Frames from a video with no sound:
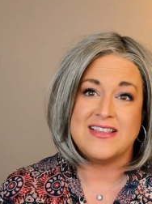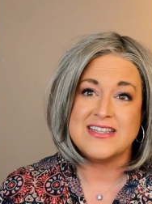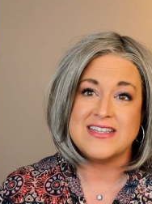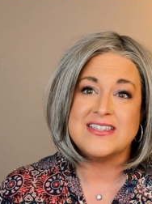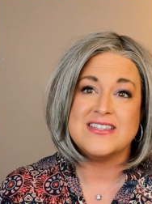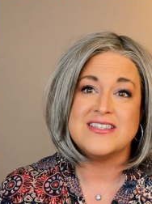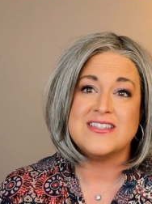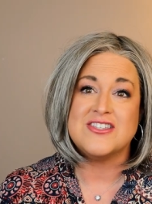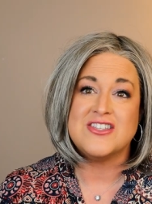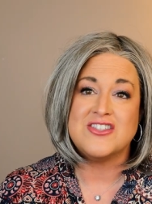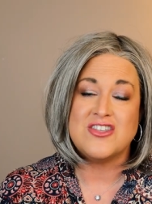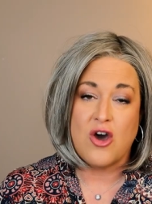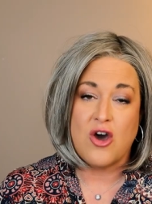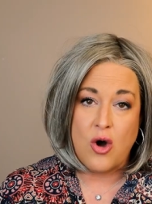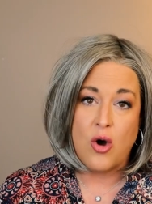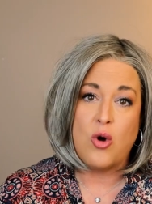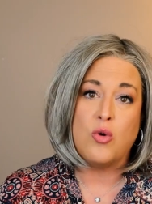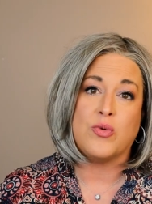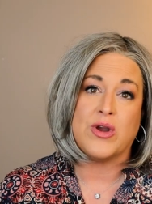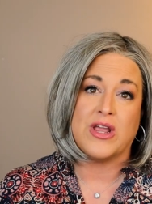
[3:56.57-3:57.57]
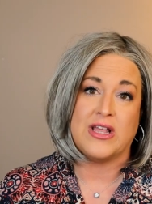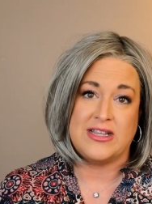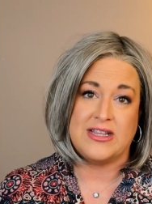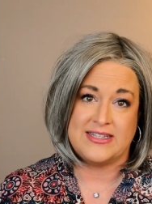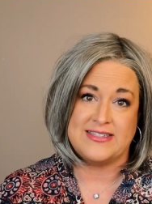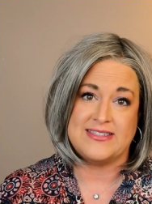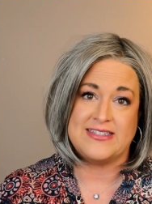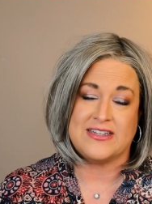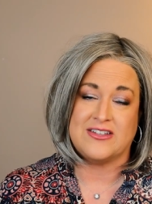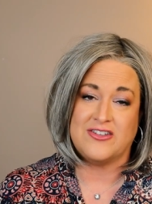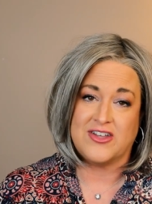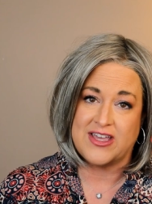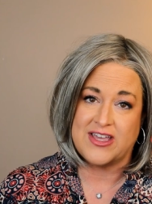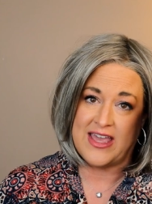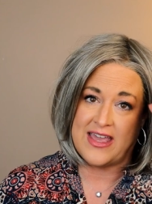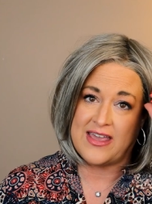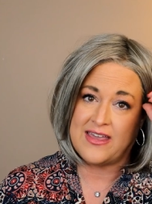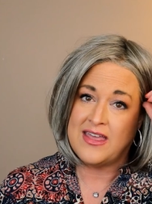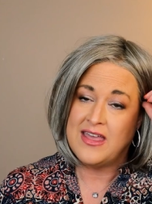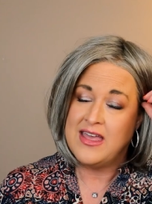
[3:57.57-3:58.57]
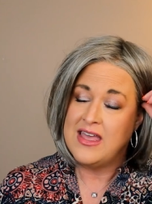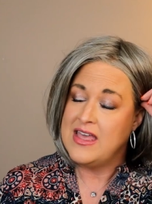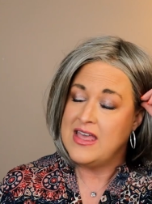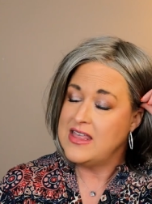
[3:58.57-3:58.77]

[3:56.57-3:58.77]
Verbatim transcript: This is so realistic looking.